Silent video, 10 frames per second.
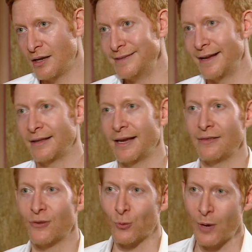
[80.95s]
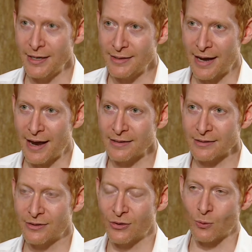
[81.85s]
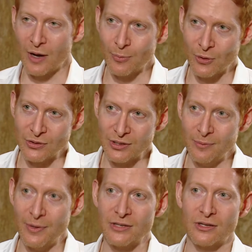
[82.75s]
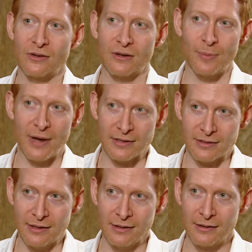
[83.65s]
and delegate the right task to the right person based on their capacity,